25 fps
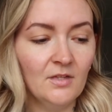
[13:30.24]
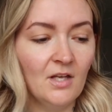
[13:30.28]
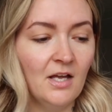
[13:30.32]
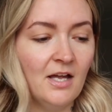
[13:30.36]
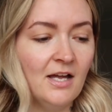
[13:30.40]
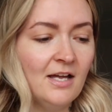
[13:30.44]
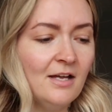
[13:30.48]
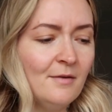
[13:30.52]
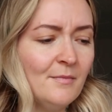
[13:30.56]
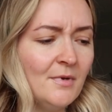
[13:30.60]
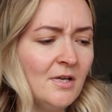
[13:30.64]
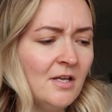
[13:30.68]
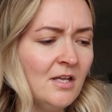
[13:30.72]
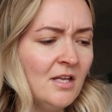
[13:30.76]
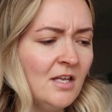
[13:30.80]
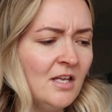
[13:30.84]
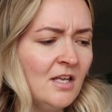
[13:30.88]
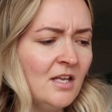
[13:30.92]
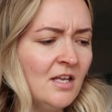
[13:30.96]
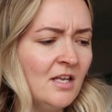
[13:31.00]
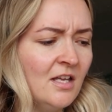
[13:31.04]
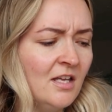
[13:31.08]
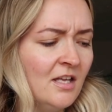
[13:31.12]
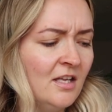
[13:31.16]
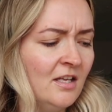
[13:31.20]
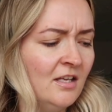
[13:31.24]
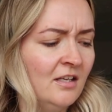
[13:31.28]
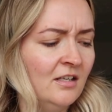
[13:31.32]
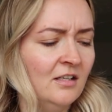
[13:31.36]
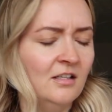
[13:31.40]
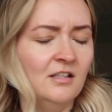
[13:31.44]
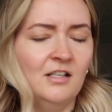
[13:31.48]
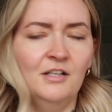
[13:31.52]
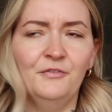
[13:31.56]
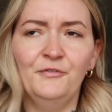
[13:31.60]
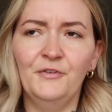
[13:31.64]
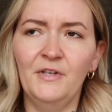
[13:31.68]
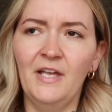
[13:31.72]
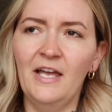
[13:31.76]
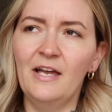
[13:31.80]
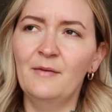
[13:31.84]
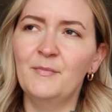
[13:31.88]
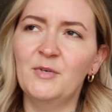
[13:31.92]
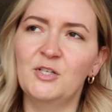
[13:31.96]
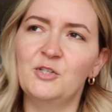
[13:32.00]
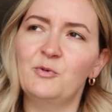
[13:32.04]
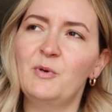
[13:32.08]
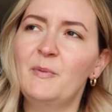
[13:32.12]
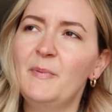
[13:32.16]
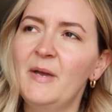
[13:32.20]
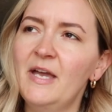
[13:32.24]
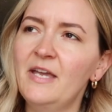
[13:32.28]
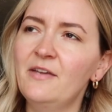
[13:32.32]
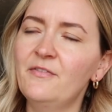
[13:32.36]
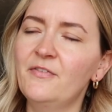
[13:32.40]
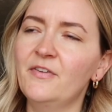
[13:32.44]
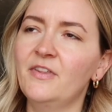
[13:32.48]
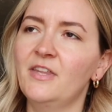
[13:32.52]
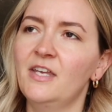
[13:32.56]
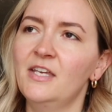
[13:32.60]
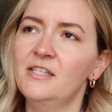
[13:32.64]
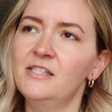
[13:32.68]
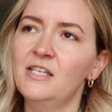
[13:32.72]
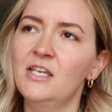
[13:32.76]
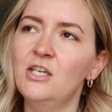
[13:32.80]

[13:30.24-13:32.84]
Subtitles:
I forget how much we pay for this.